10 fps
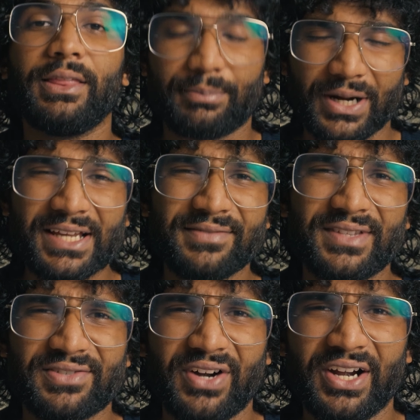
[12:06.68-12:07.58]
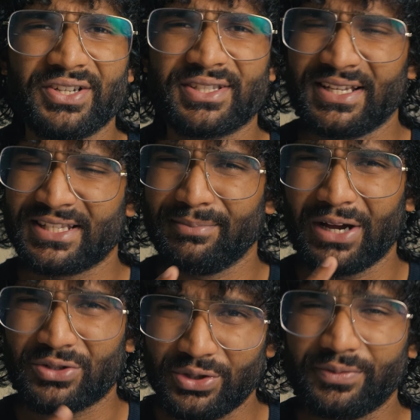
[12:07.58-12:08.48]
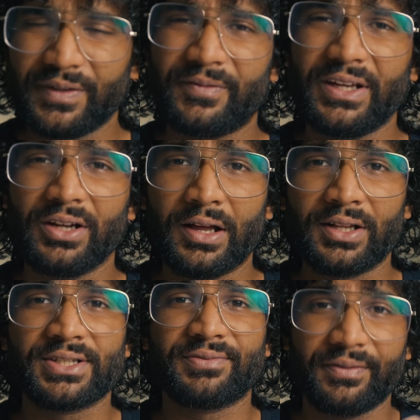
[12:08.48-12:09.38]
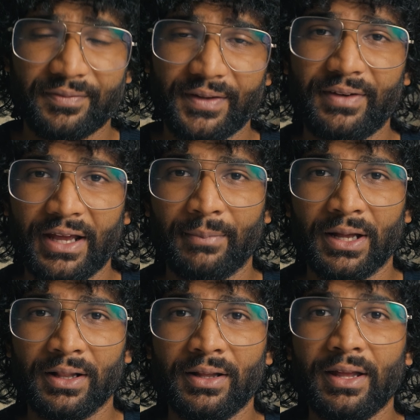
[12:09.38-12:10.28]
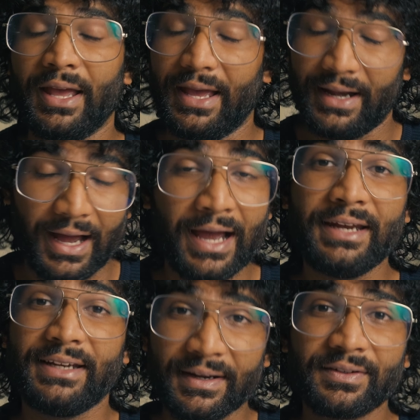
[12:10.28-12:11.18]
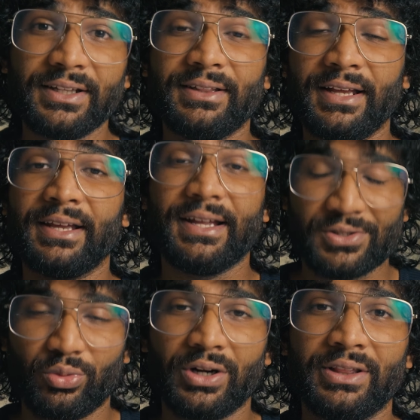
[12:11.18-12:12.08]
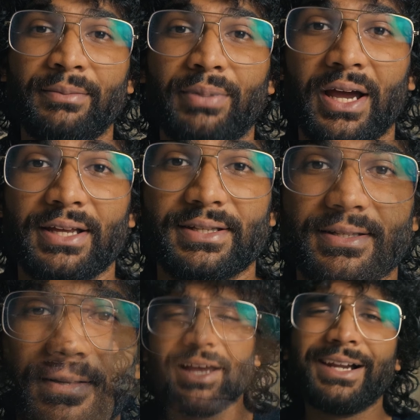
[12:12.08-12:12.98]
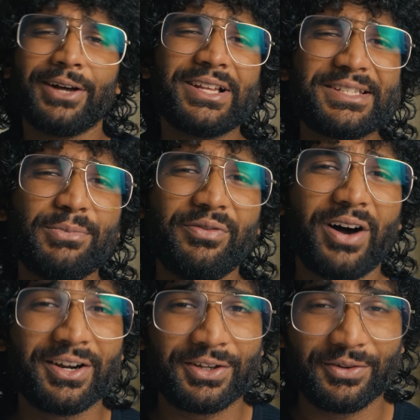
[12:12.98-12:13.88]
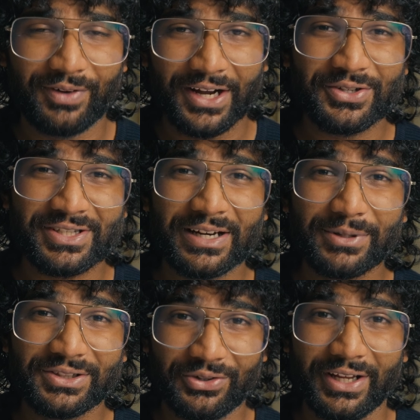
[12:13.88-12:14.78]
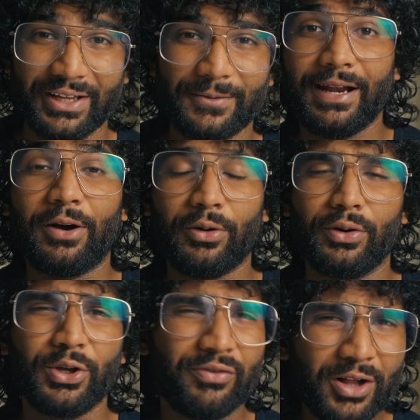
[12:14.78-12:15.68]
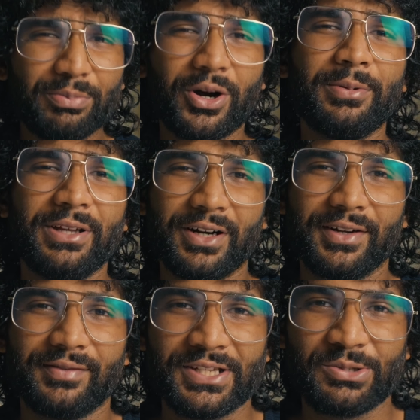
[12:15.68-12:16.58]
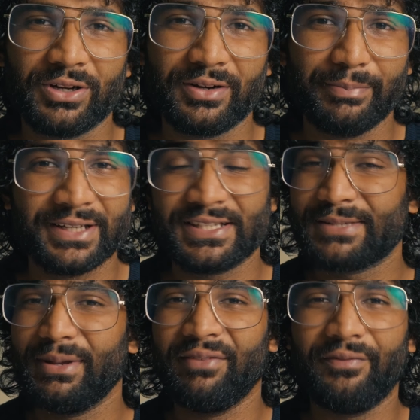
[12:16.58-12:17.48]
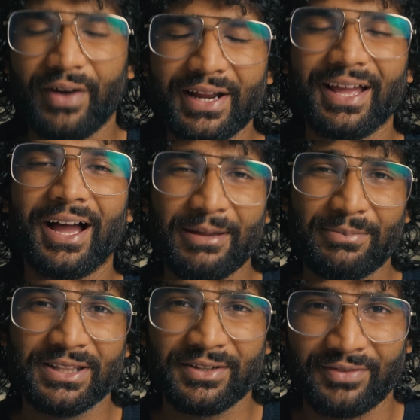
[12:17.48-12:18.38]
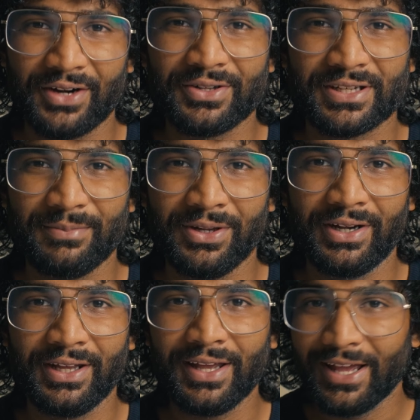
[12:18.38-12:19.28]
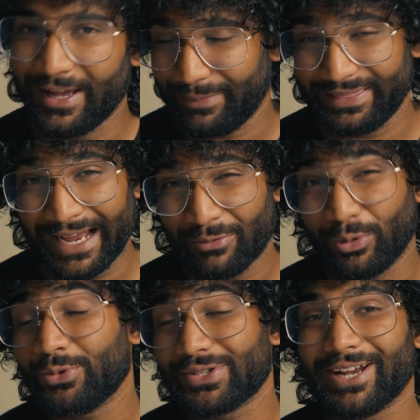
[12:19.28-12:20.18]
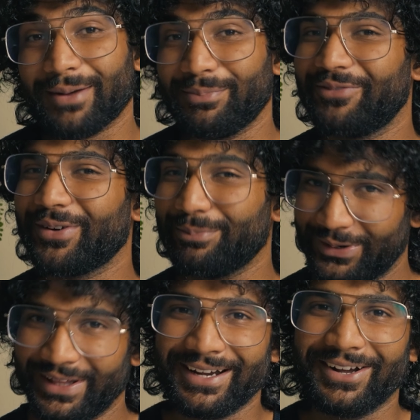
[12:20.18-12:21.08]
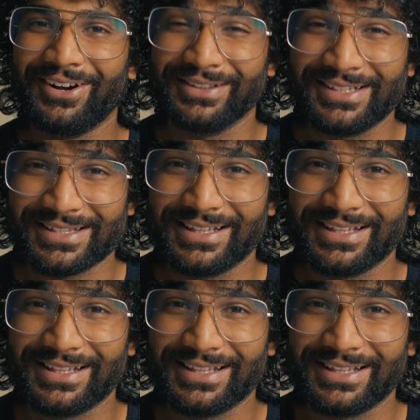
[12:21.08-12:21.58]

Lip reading: The price of this fragrance is about $215 for 50 ml, and I definitely think it's worth the price. Now let's move on to fragrance number 3. Now, you've all probably heard of this one because it's been very hyped in the fragrance community, but that won't stop me from putting it on this